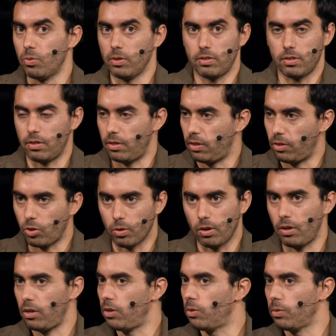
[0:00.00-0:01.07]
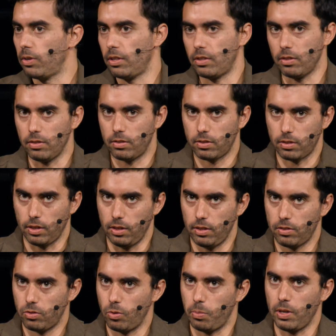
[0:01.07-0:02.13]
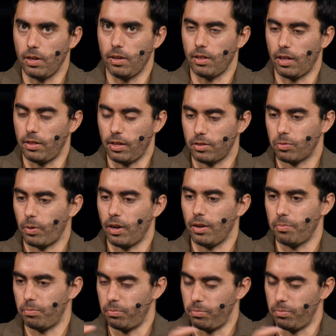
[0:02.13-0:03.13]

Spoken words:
It's totally new. It needs to be, and that's why